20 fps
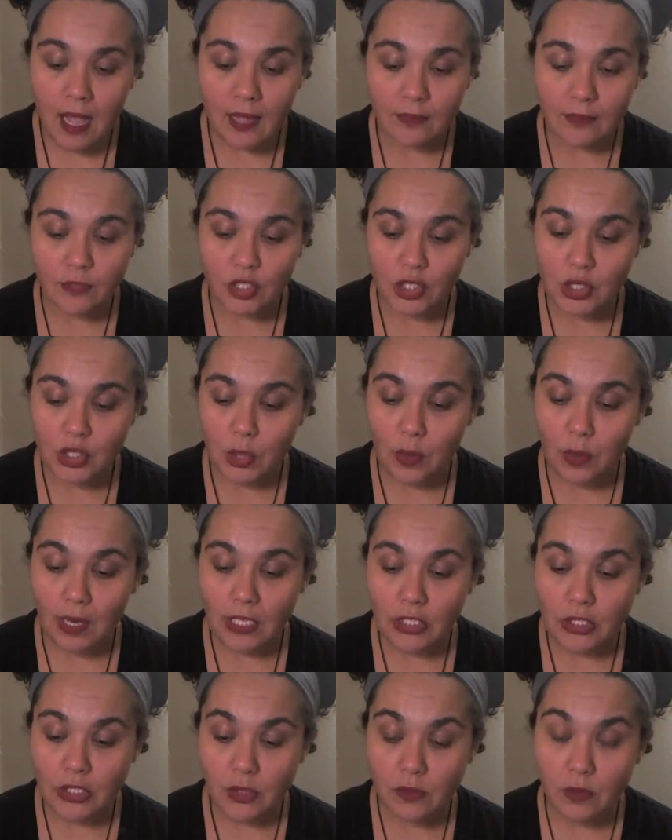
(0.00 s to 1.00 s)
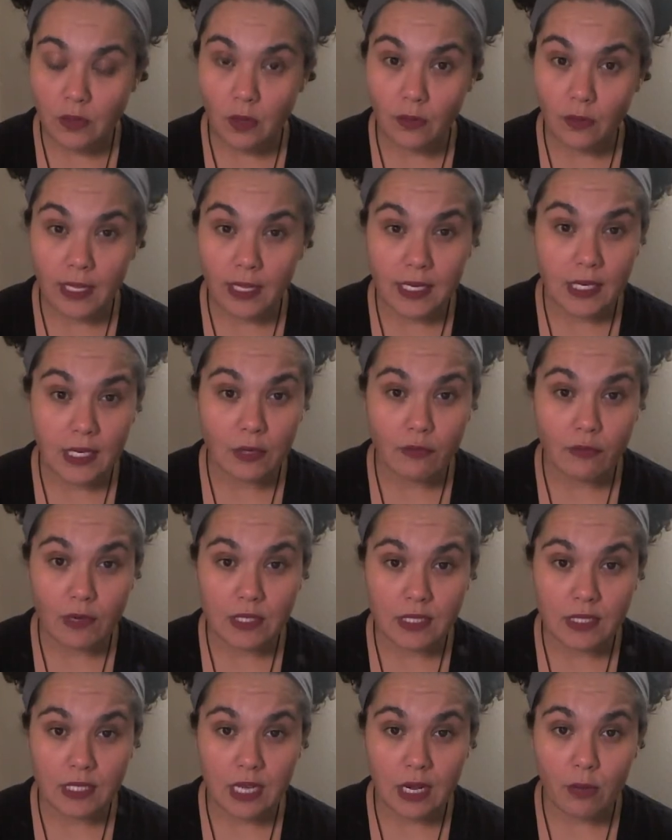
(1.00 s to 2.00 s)
just so I do know that it
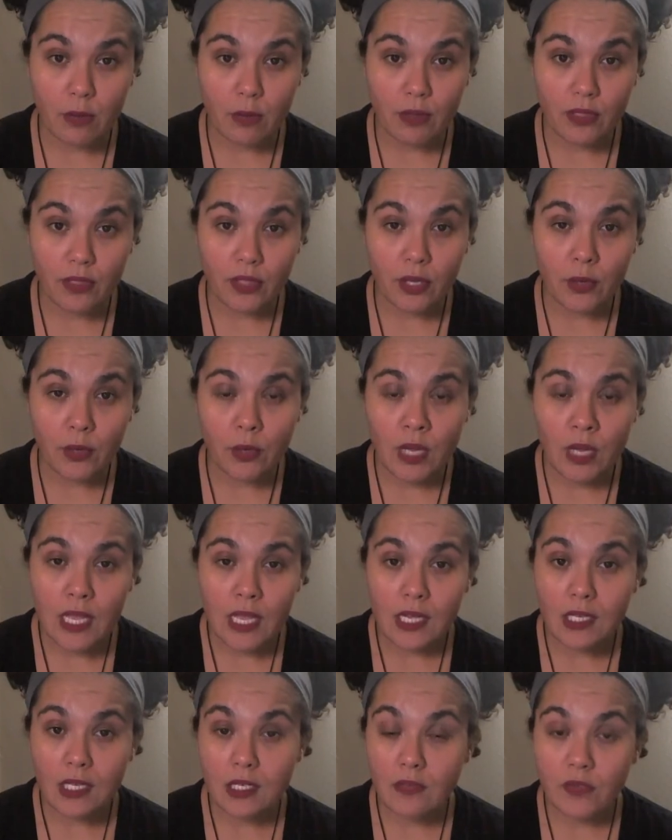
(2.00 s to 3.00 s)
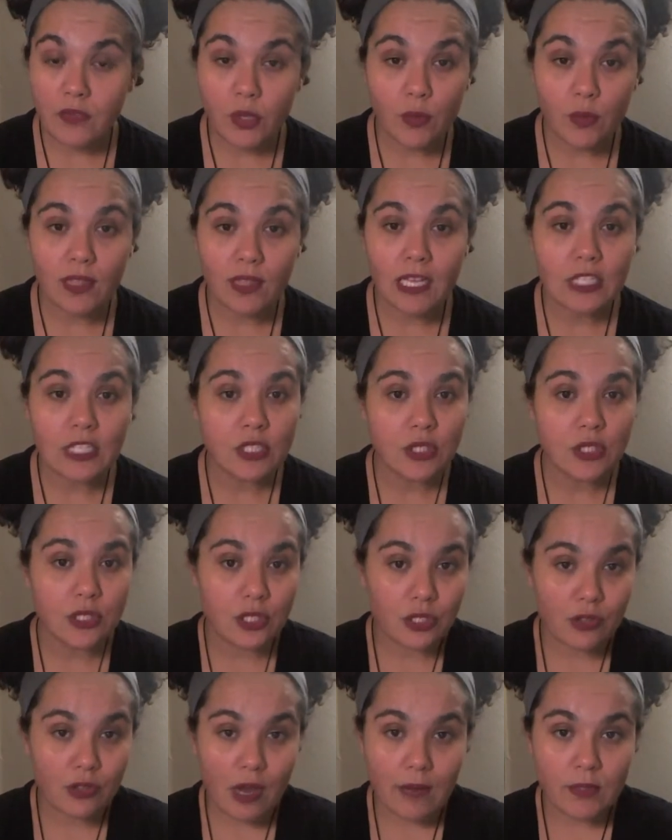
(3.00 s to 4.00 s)
resonated with you. And if you would like to
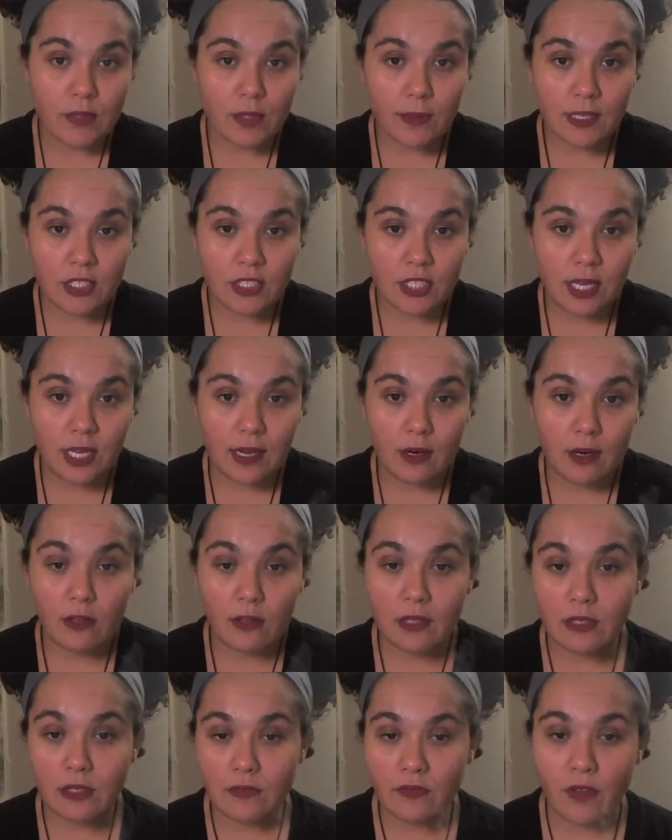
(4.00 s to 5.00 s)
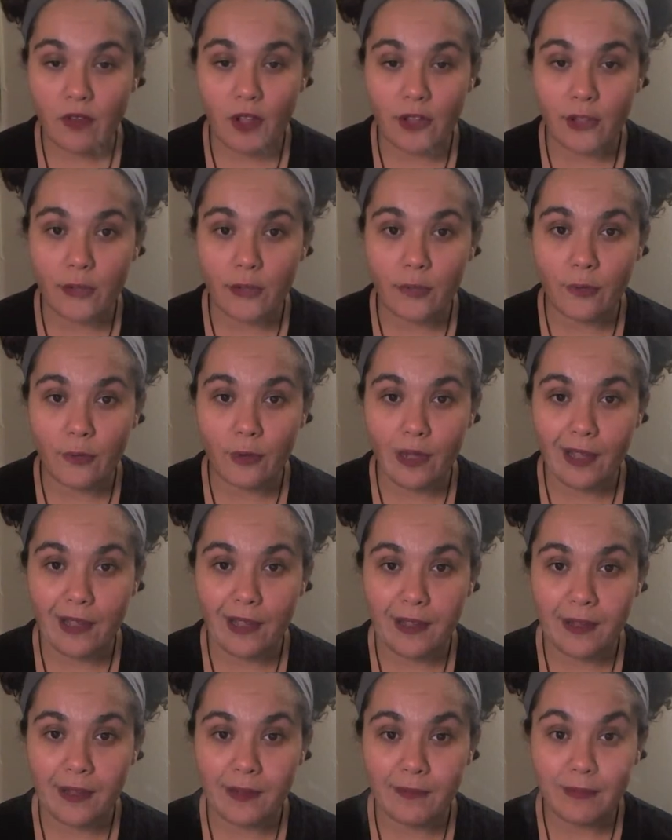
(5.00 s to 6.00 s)
subscribe to my channel and
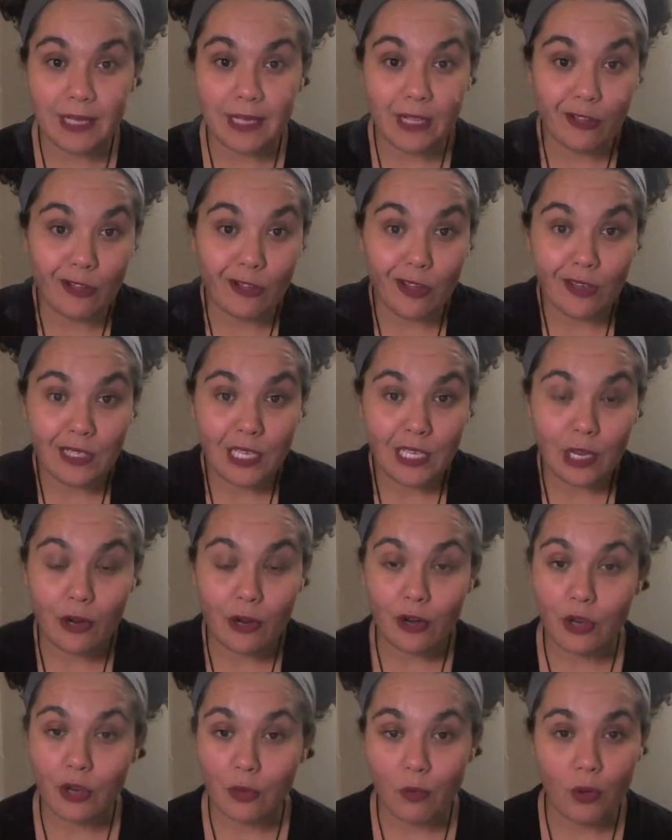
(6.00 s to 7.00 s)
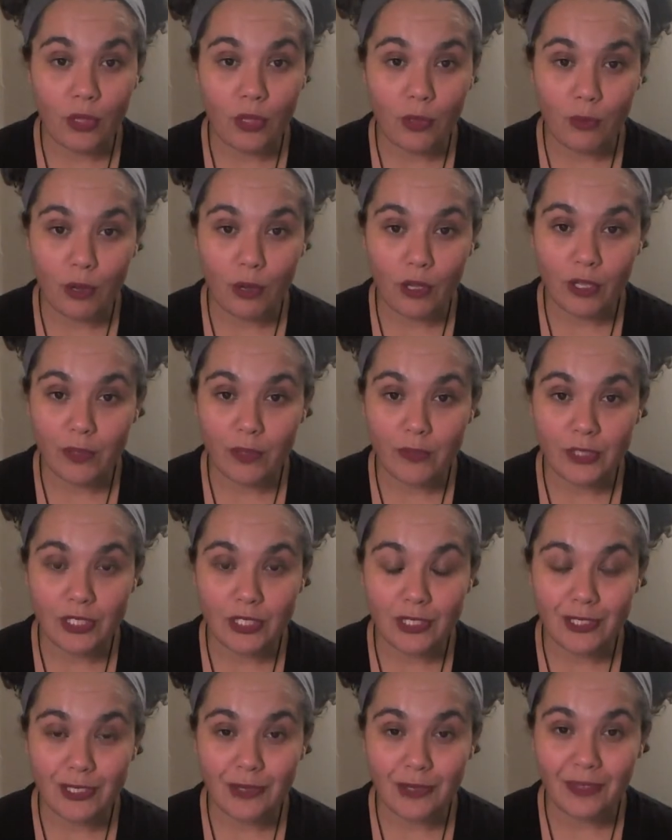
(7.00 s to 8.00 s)
follow me along here, you're more than welcome
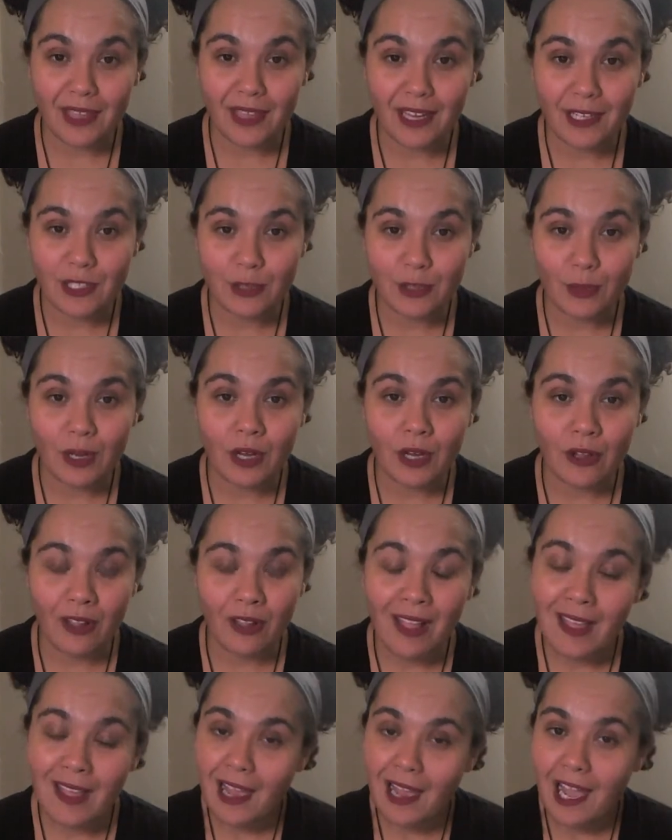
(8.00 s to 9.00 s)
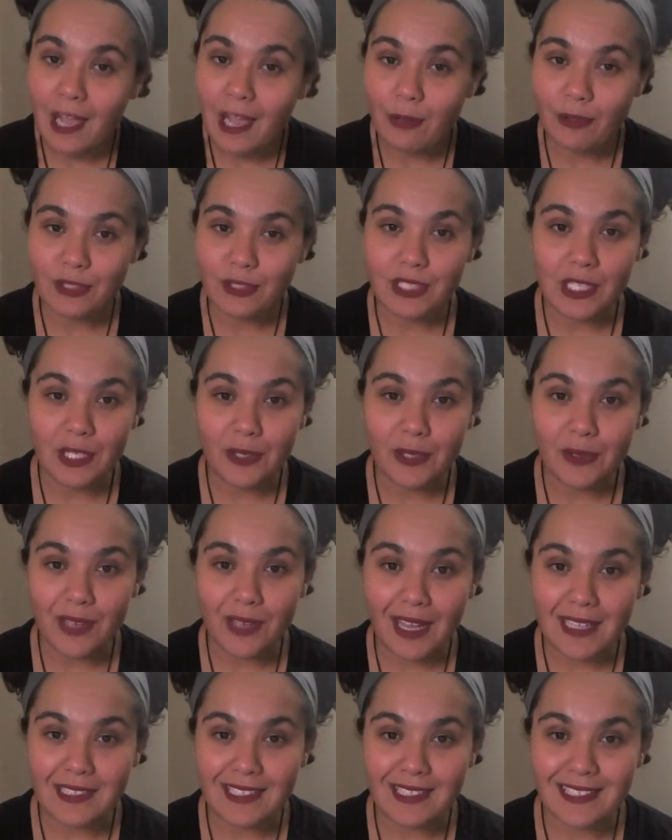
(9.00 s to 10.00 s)
to do that as well. I will see you
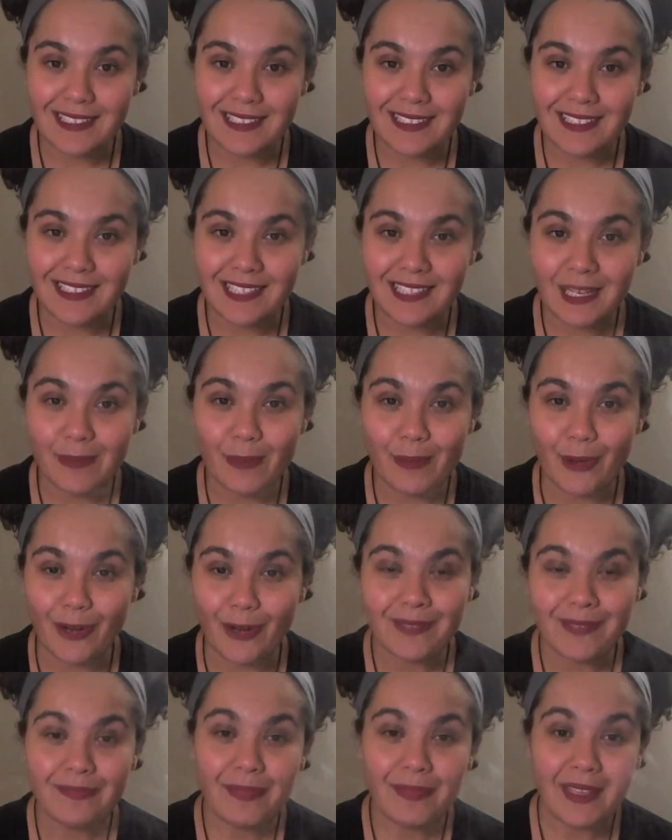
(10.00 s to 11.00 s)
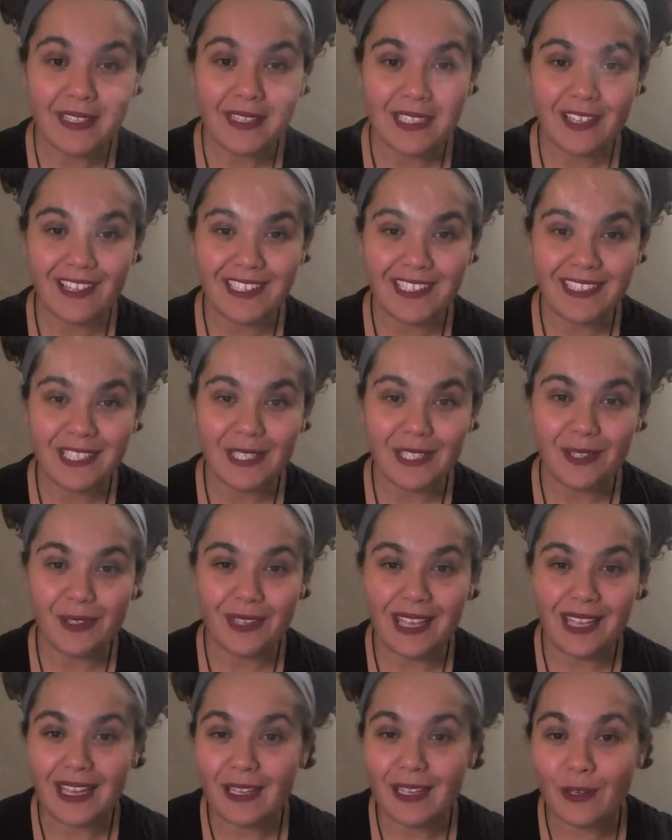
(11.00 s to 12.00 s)
guys in December. Until I see you
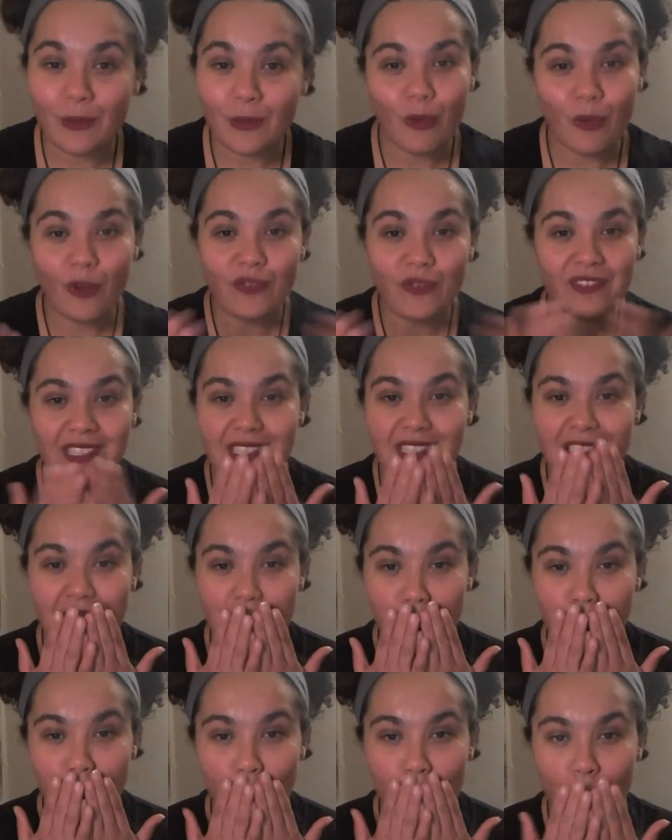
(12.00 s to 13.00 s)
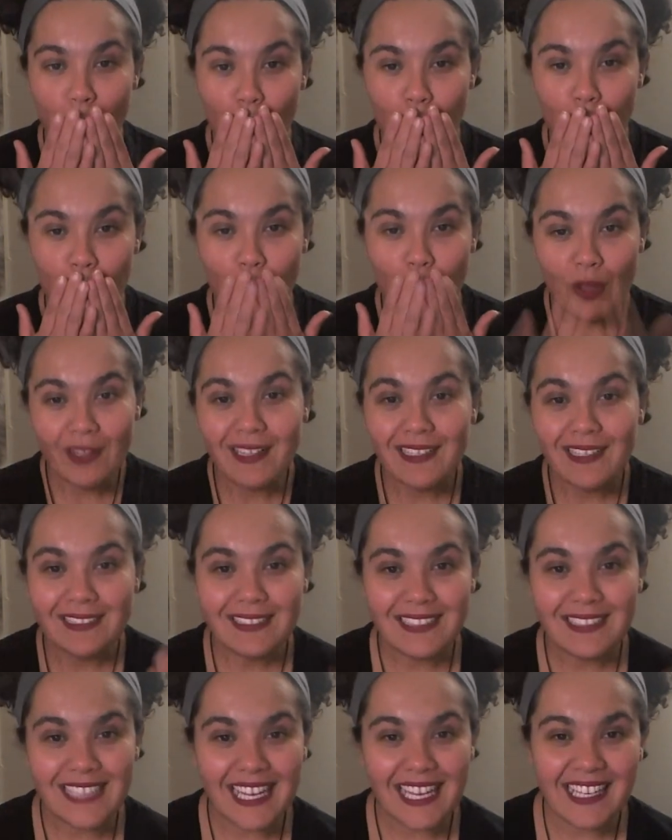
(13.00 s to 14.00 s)
again, wolf kisses.
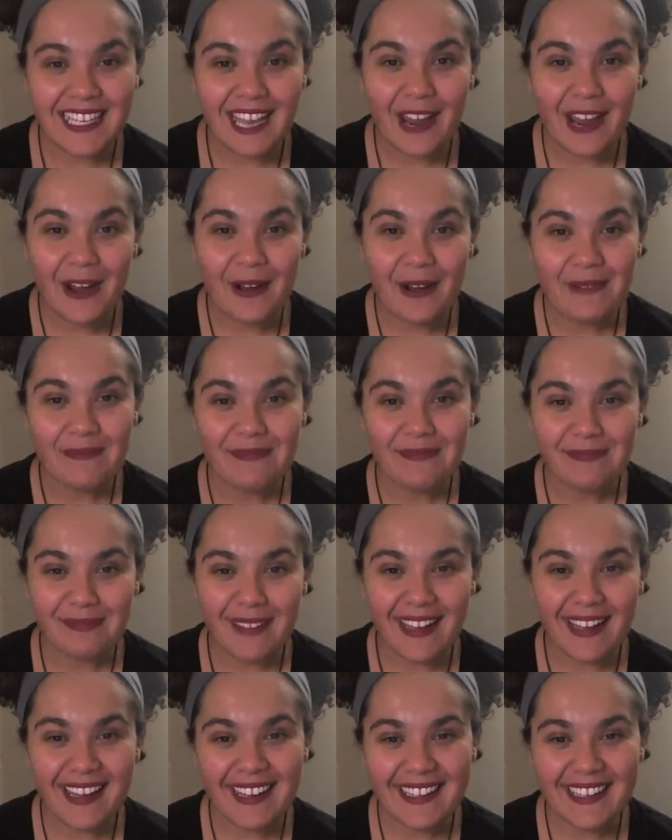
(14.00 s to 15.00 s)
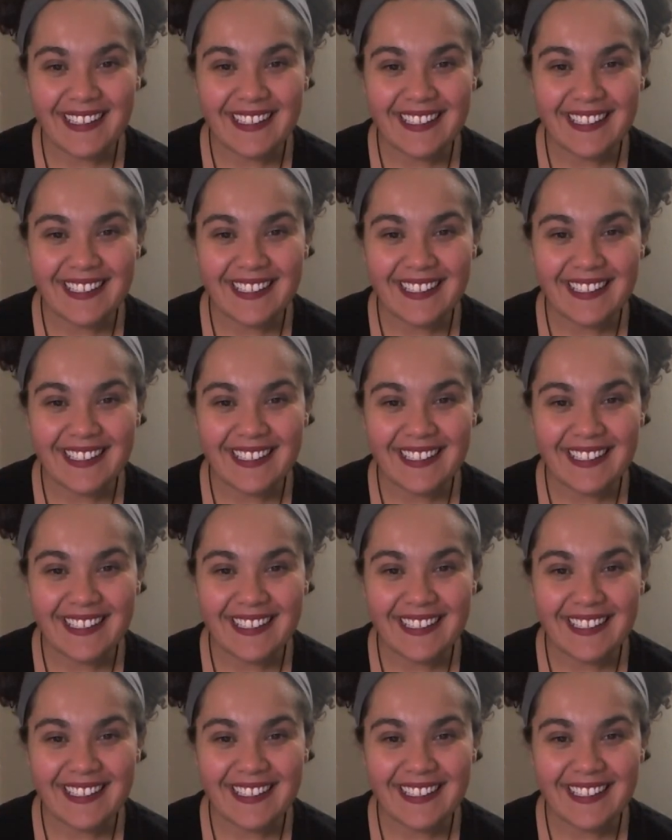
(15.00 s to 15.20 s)
Take care. Bye.